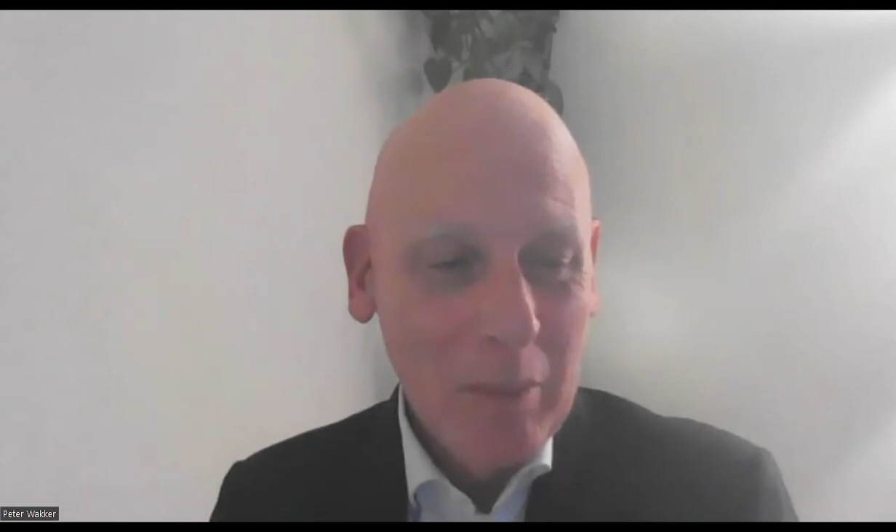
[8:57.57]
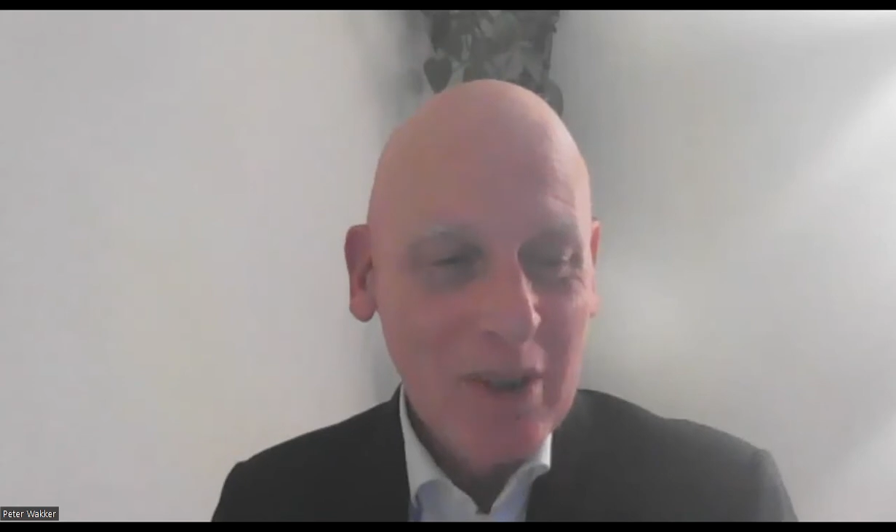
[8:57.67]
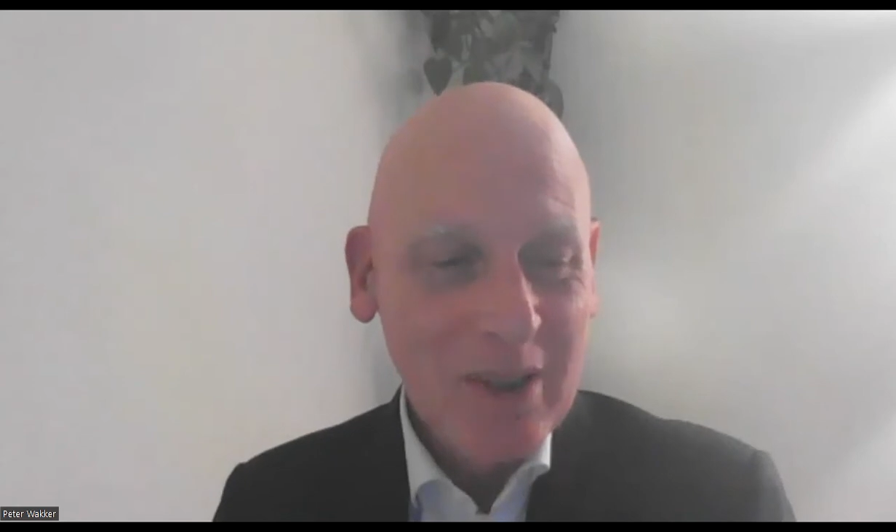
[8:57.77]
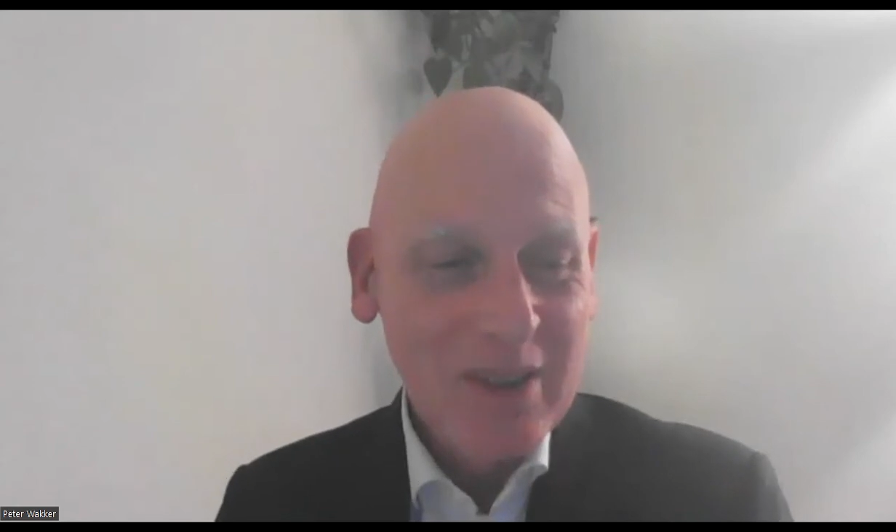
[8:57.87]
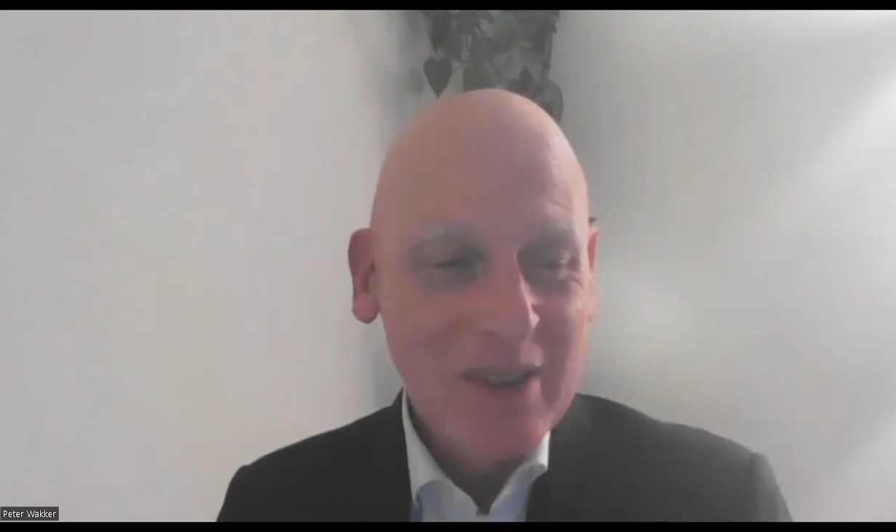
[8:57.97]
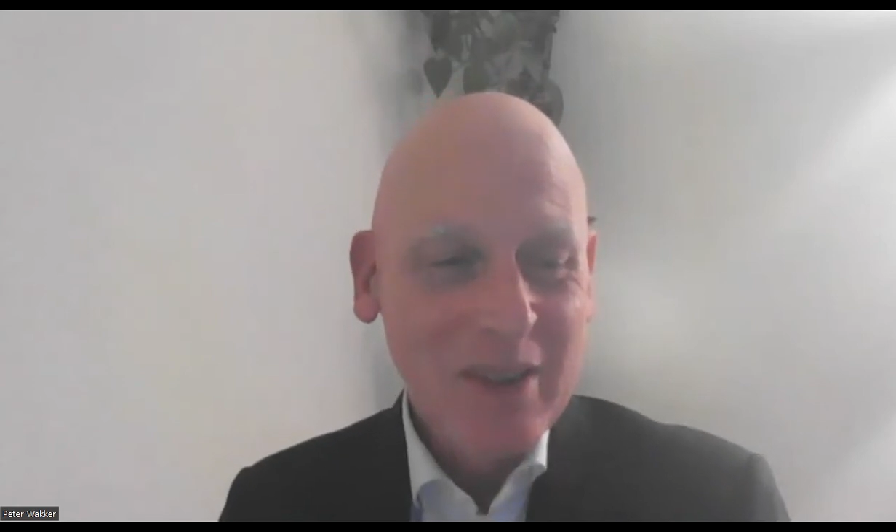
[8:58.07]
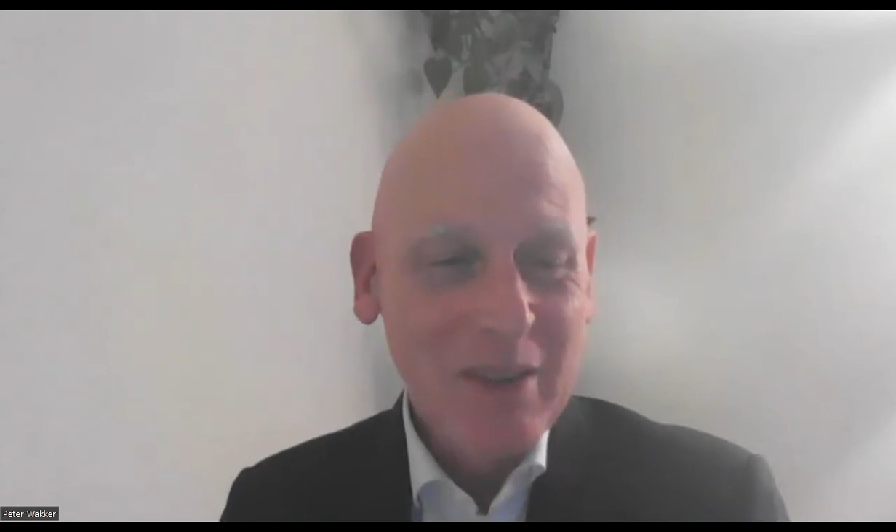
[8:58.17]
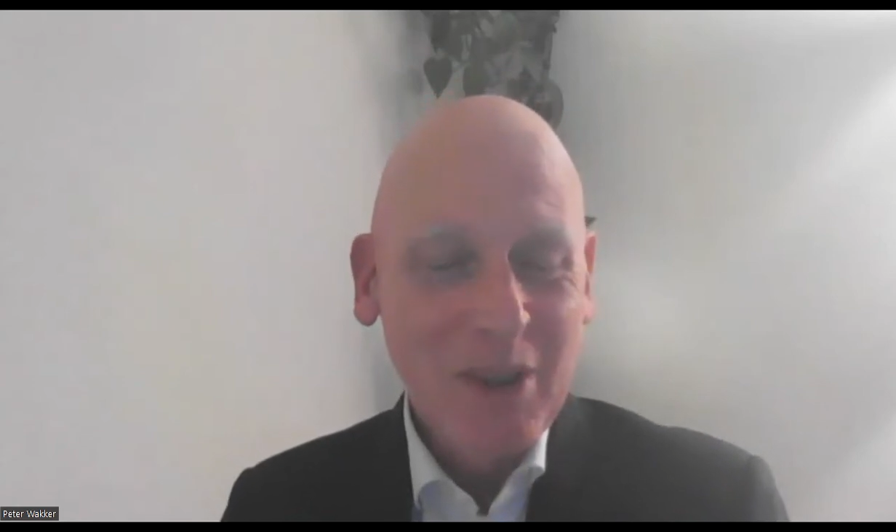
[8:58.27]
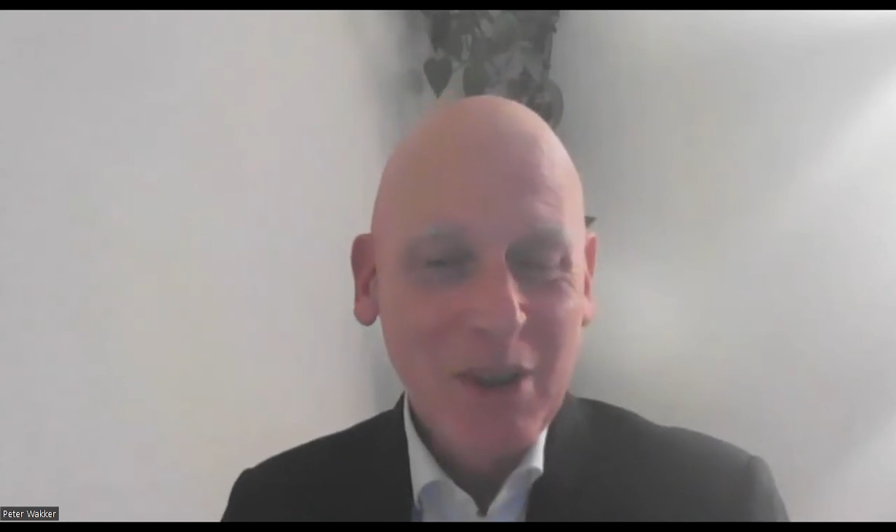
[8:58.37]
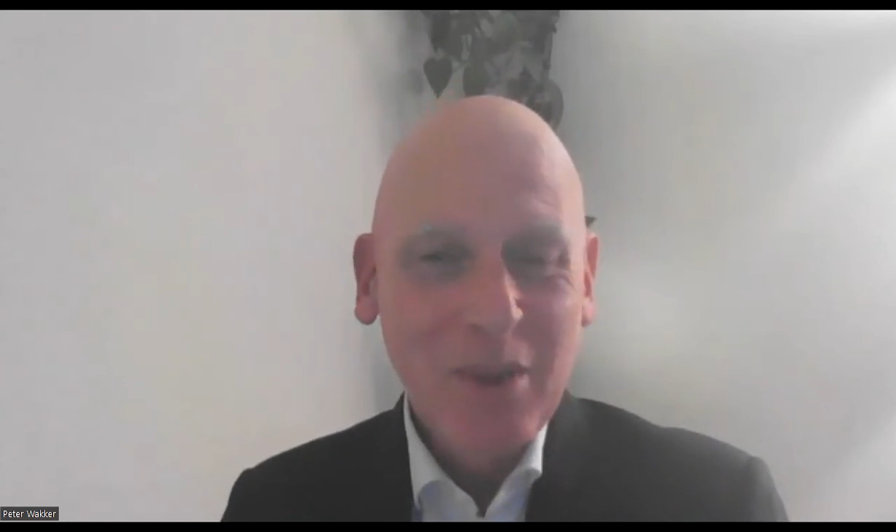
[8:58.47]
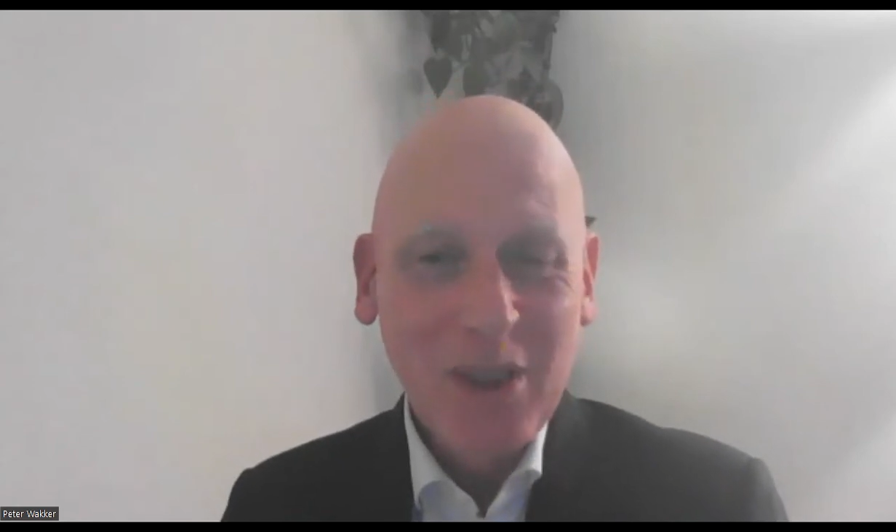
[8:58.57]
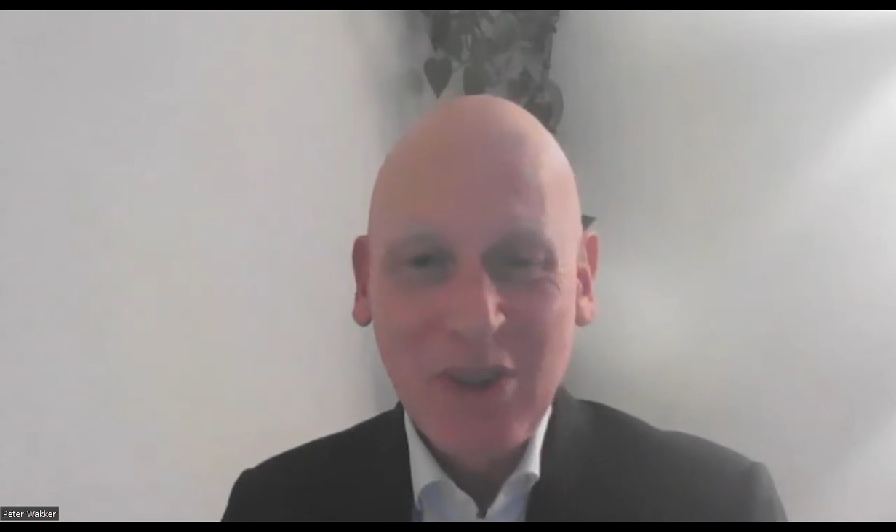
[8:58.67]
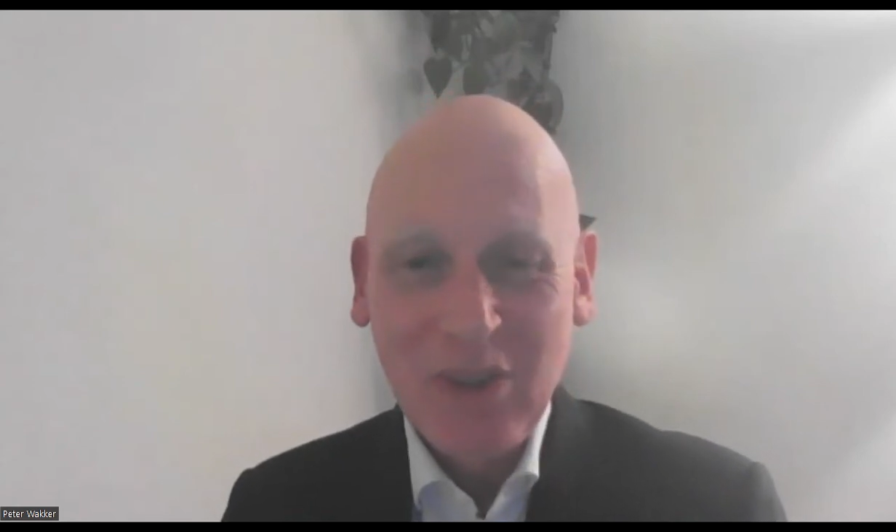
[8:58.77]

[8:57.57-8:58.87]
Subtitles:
But in many ways,